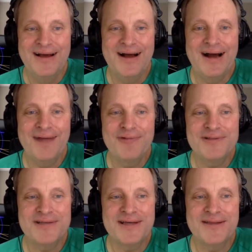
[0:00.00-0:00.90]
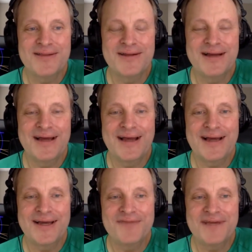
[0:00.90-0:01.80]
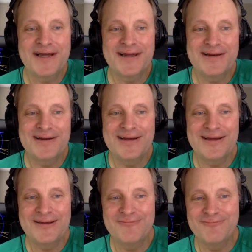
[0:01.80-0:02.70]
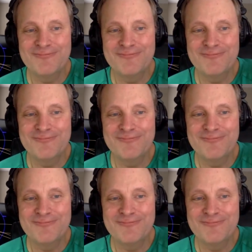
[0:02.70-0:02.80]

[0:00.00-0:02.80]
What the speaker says: I would say that I kind of take a